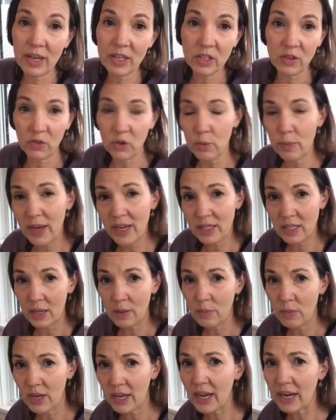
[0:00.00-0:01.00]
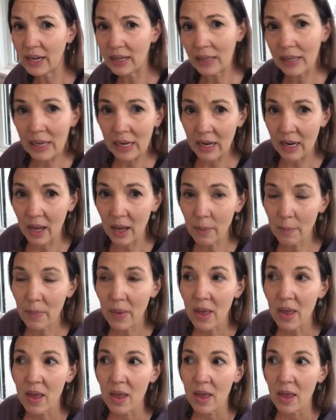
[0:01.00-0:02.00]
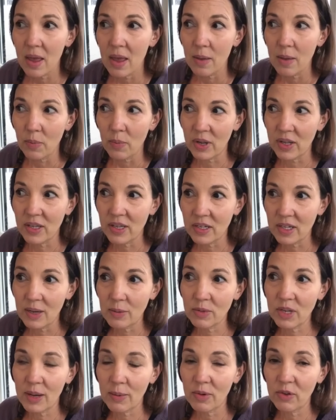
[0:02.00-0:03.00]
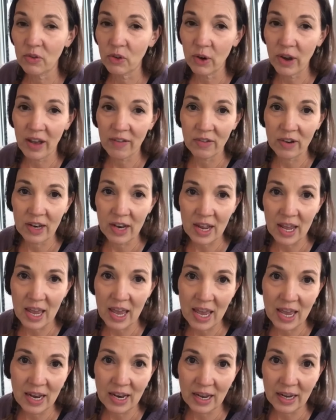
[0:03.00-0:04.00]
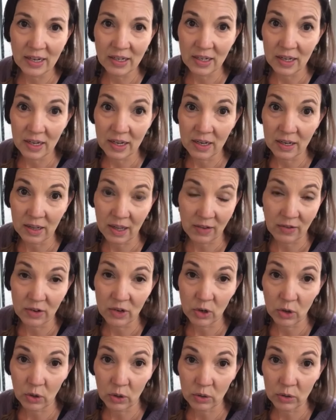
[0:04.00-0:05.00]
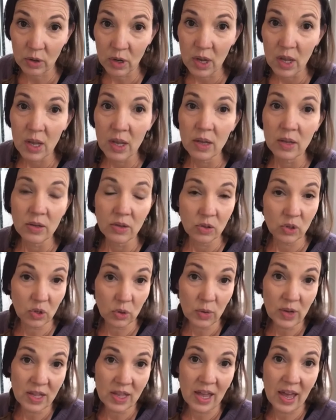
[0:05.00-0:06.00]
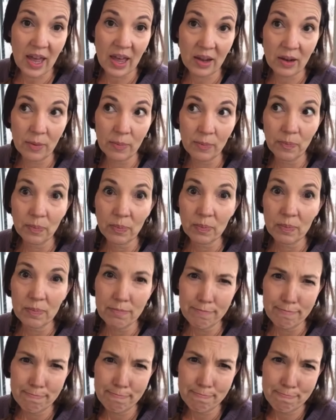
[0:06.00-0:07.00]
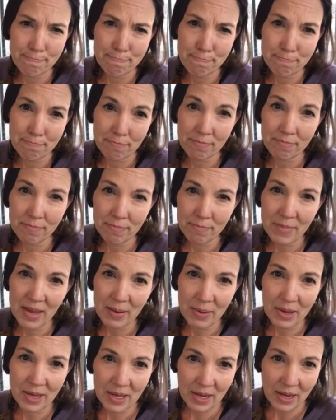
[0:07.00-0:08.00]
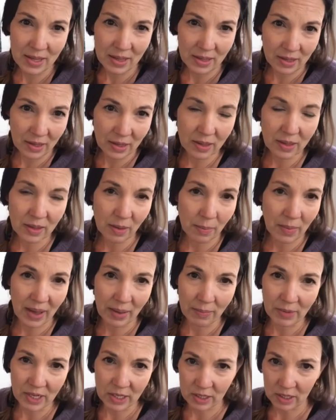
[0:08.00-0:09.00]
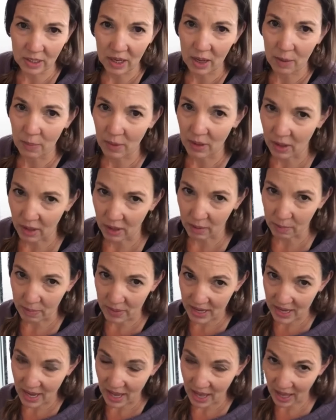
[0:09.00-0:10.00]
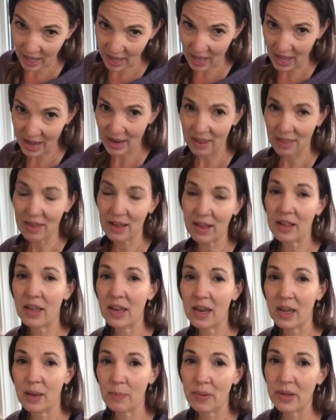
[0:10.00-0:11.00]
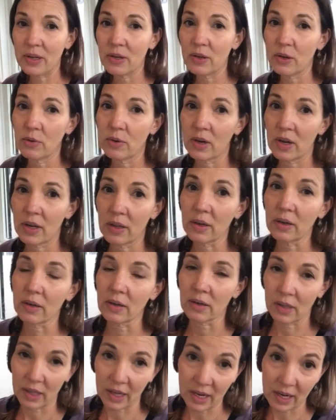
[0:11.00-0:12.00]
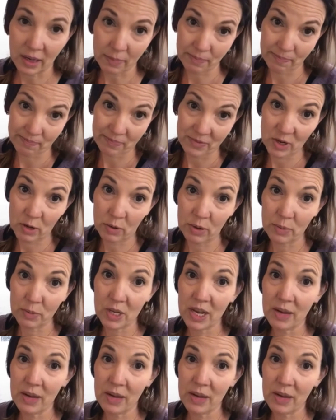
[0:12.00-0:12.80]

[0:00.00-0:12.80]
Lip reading: If you make something, you got to clean it up. But at the same time, if you have an 8, 9, 10, 11-year-old doing that, maybe the mom needs to come along behind the cleanup and do another cleanup. You know what I'm saying?